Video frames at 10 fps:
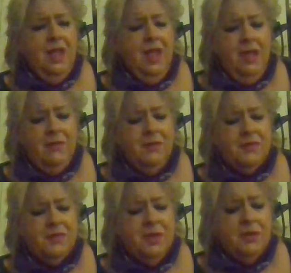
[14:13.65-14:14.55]
and
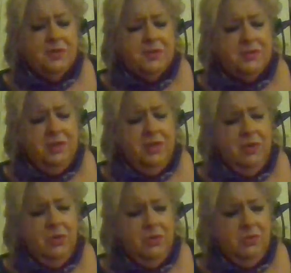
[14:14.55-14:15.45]
starts,
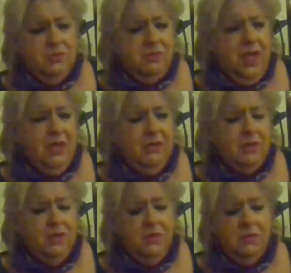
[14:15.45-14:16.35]
I don't
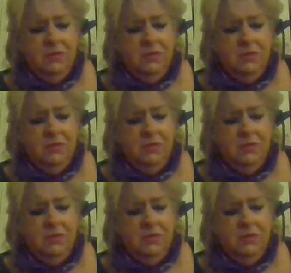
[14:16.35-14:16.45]
know,